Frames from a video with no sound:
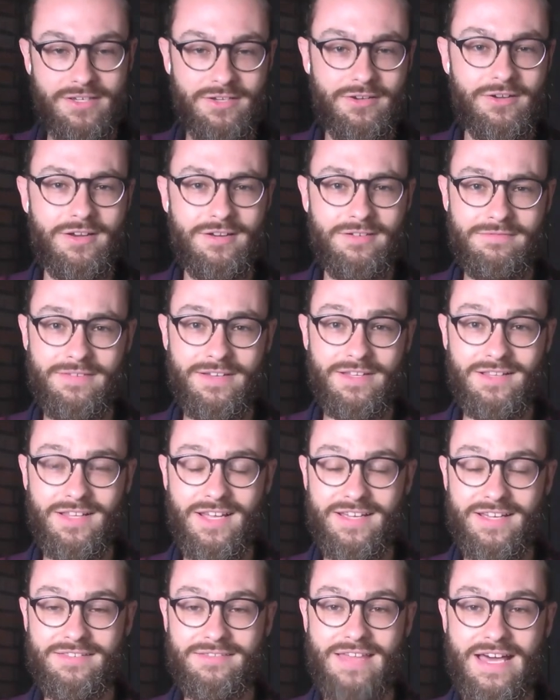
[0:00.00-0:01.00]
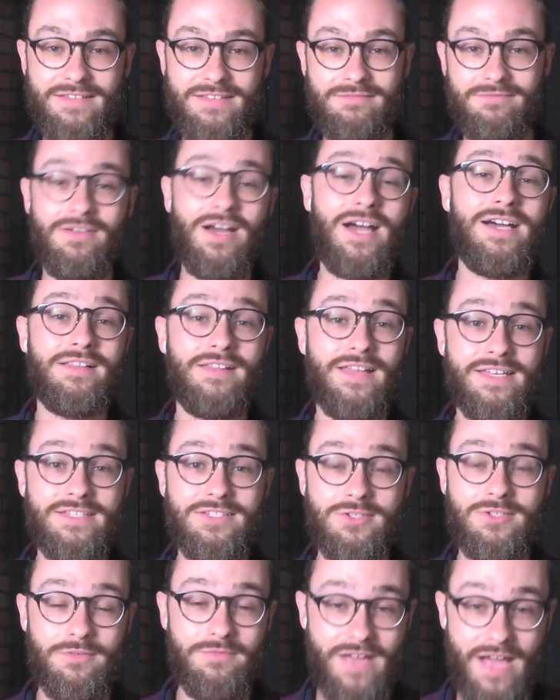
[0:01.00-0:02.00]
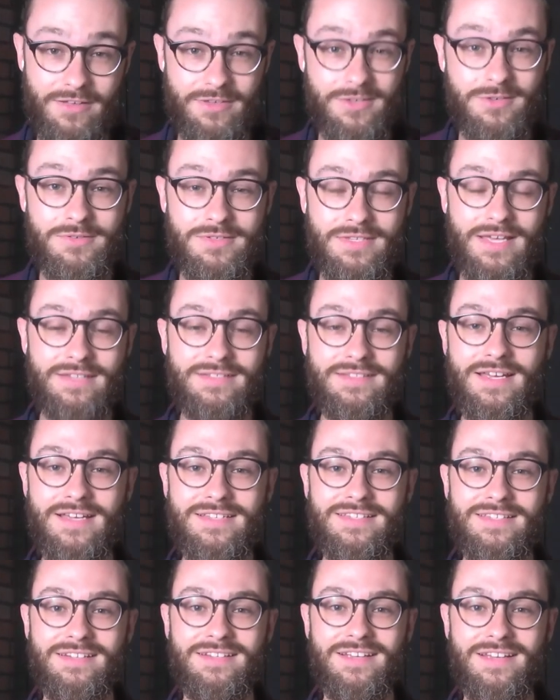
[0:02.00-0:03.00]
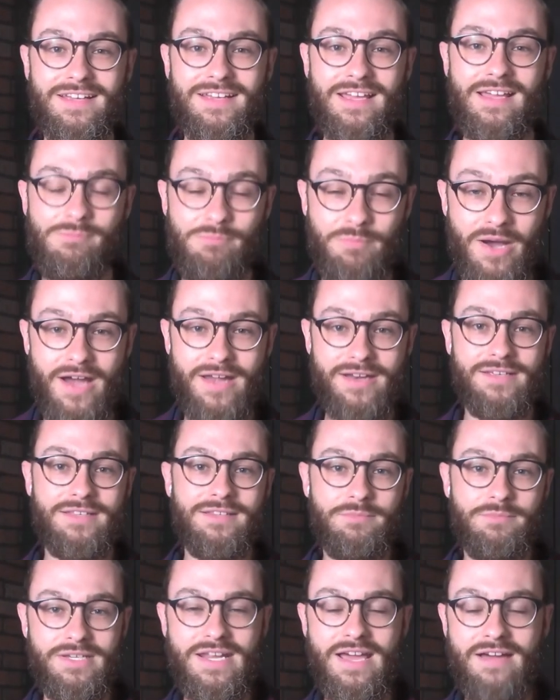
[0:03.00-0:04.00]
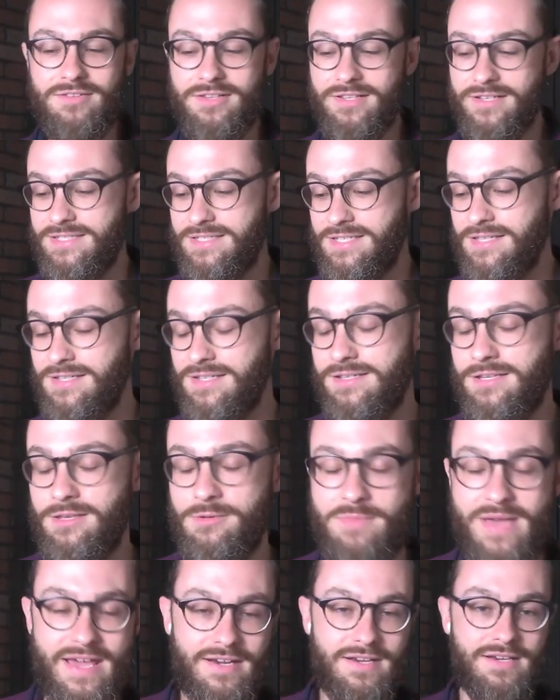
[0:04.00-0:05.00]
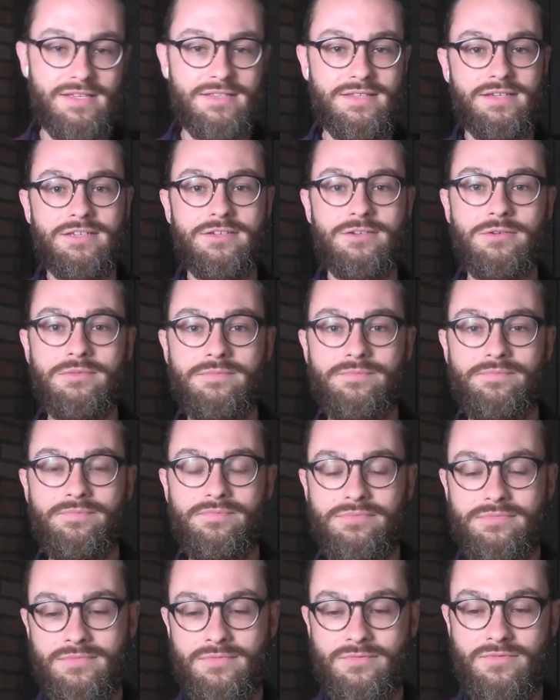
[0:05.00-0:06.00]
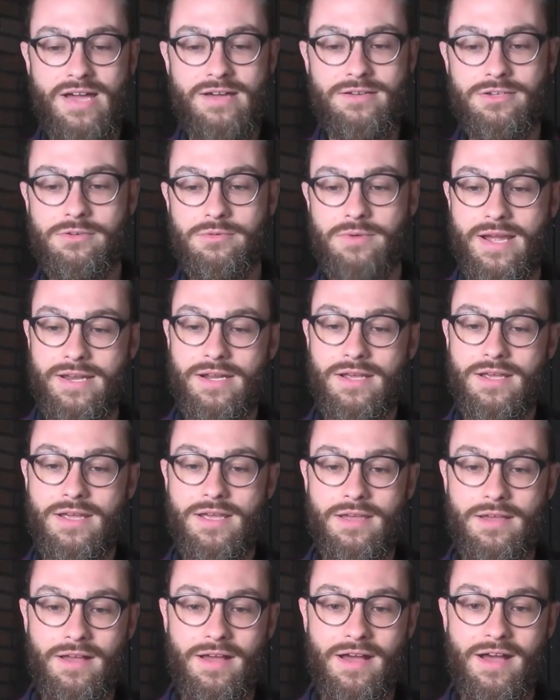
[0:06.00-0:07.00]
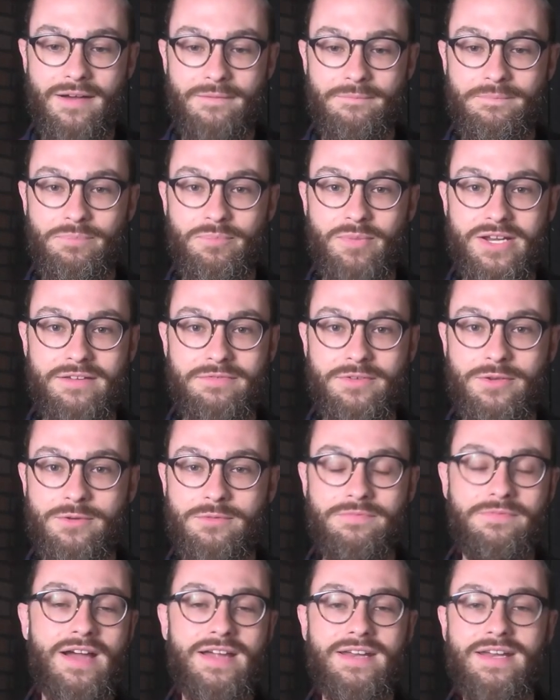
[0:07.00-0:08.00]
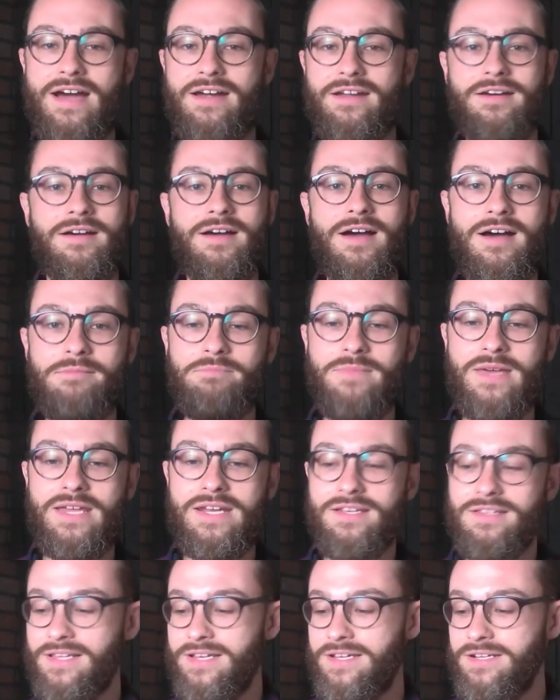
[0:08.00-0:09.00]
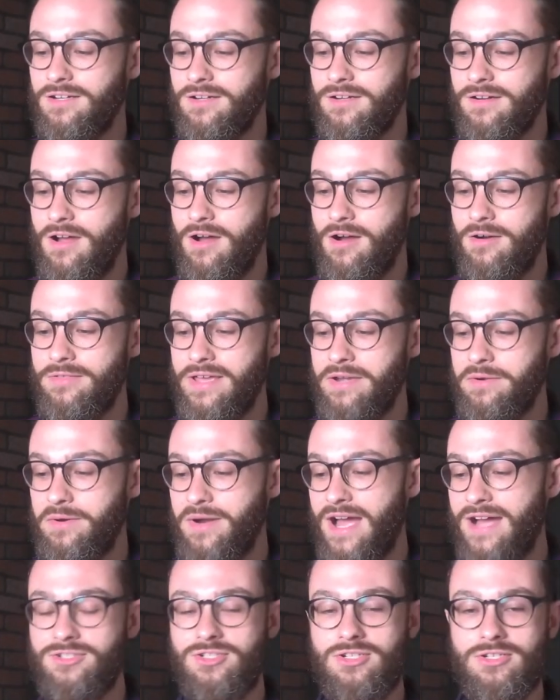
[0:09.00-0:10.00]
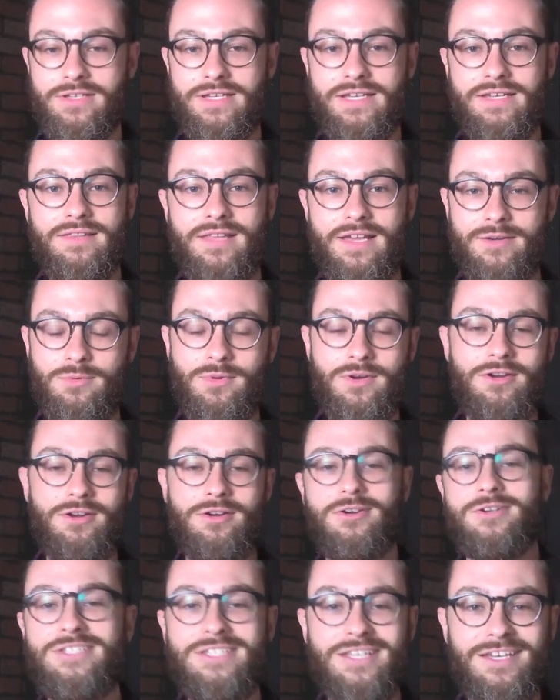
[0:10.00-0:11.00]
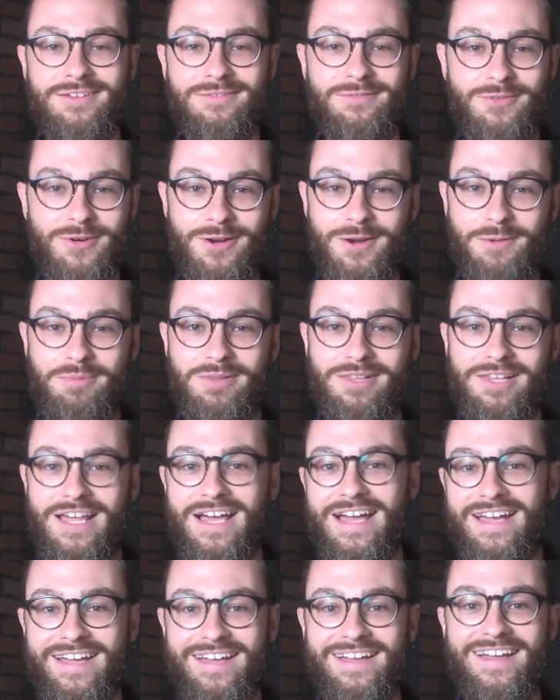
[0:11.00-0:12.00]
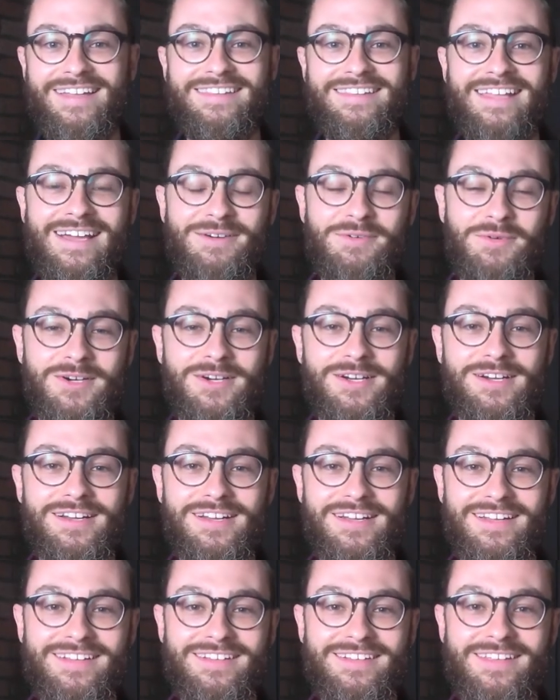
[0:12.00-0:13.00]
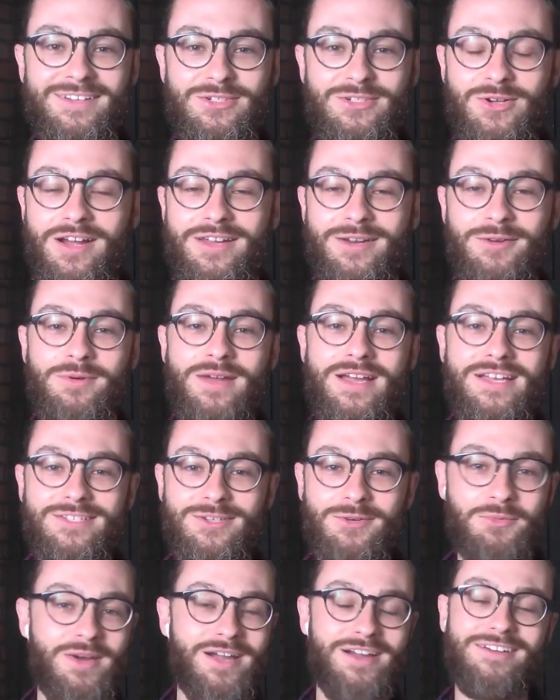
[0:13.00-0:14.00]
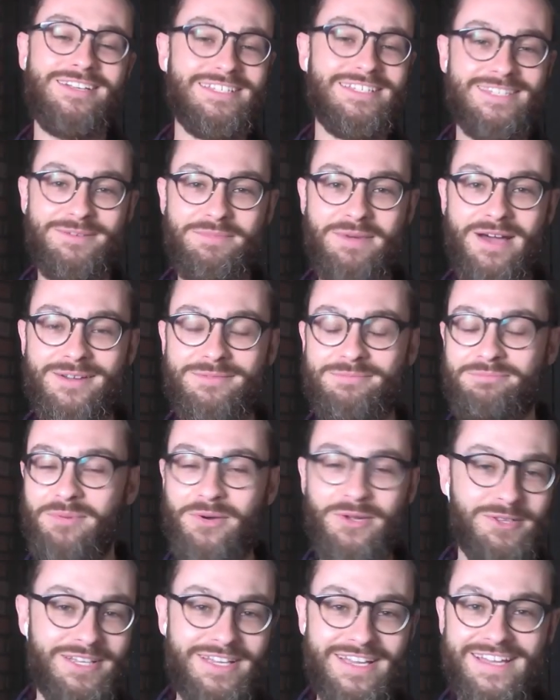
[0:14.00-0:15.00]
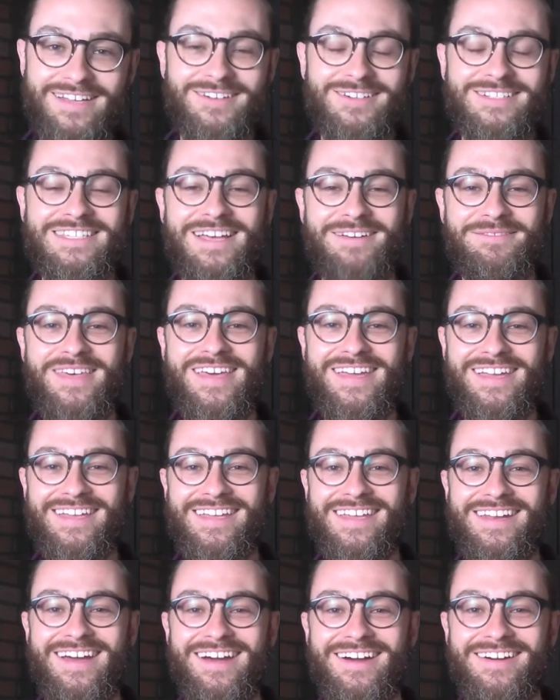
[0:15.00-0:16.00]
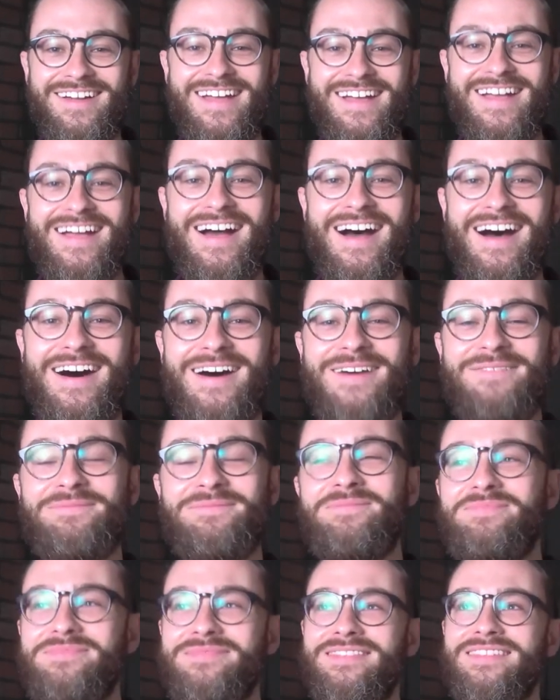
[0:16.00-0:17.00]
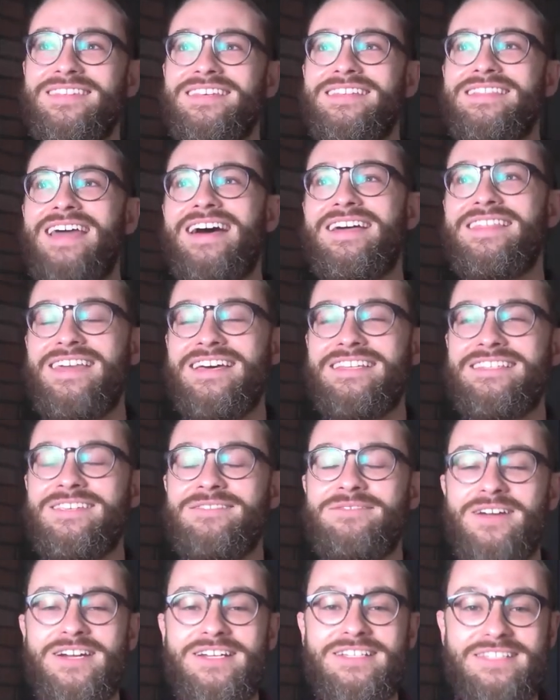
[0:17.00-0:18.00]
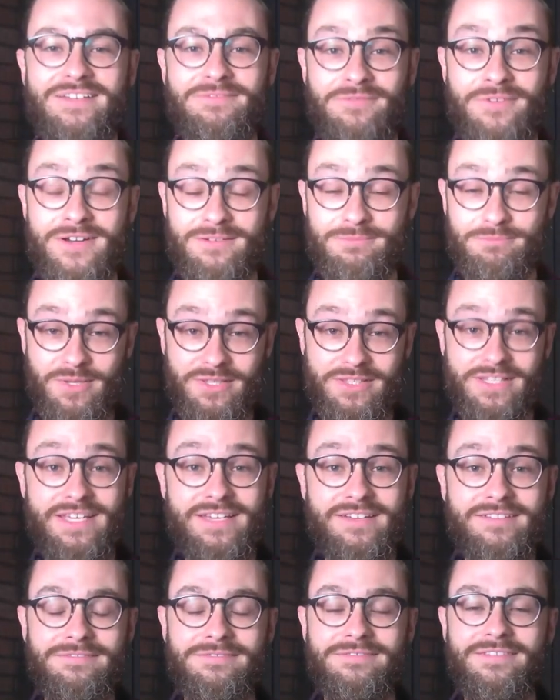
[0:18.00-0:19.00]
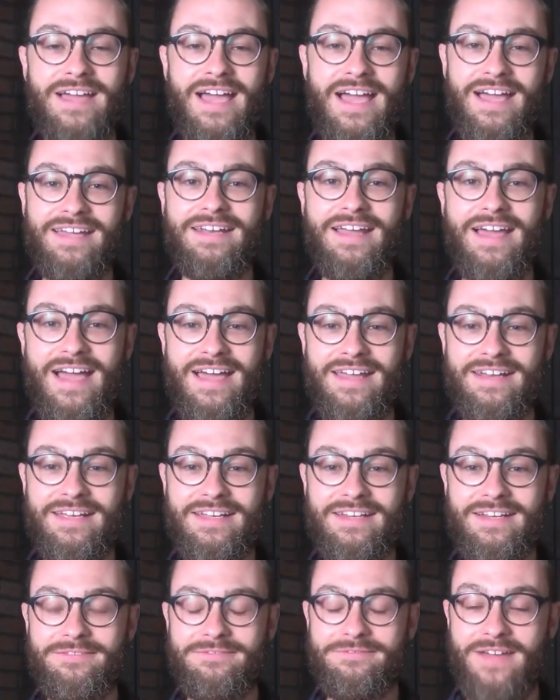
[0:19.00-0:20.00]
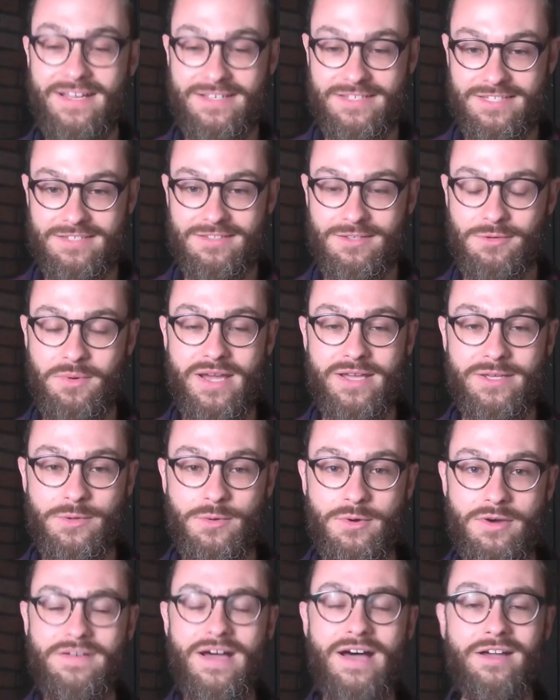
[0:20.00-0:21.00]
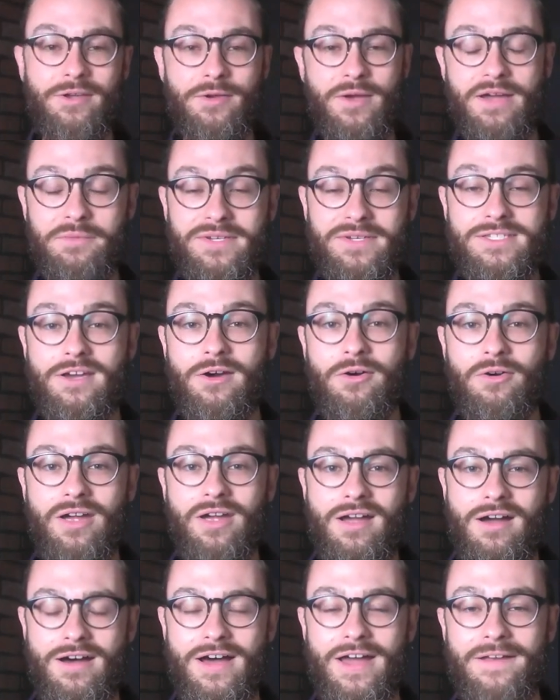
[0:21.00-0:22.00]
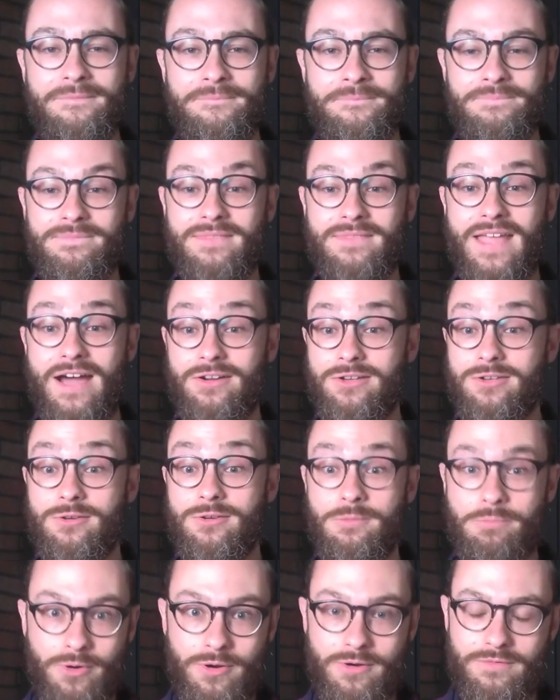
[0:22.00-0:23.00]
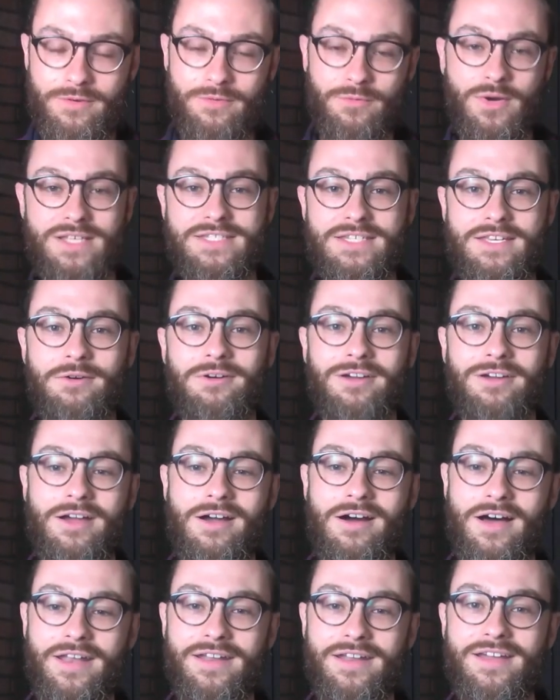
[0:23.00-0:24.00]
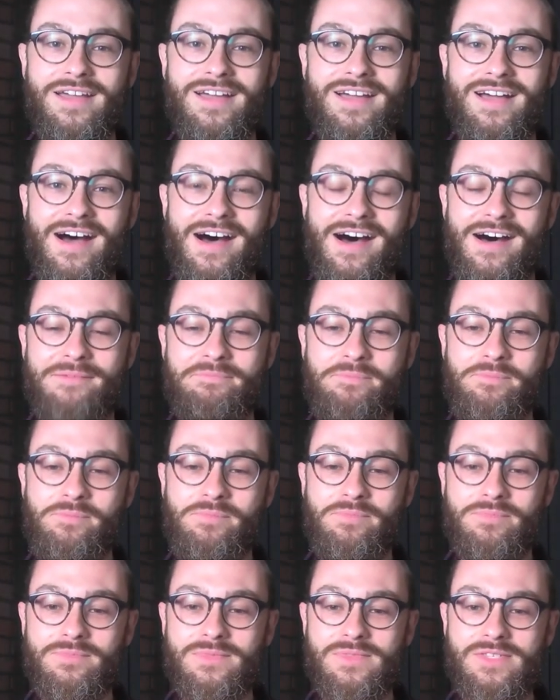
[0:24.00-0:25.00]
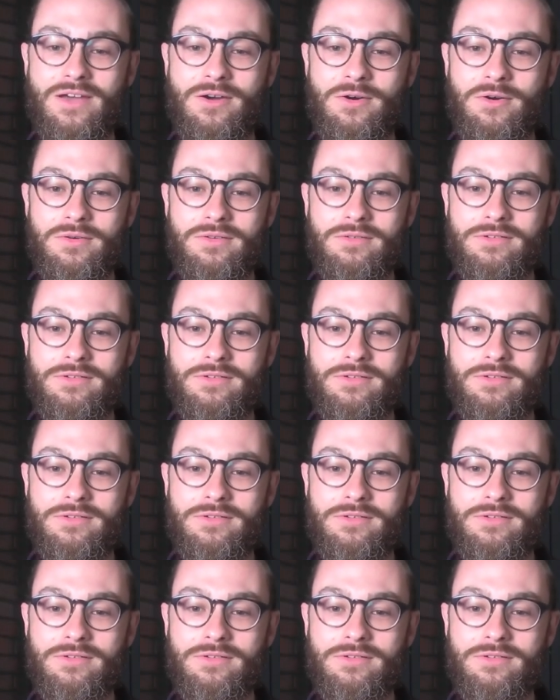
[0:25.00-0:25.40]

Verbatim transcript: you're going to feel like that violates your values. That doesn't embody the benevolence and the humanity that you value, right? Um, but if you find out a, a minute later, oh, they were actually like rehearsing for a play and they were they're trying to raise awareness about bullying or something, you know, um, that that's a very different belief and and it affects the way you evaluate what's going on now you approve of what's going on um, so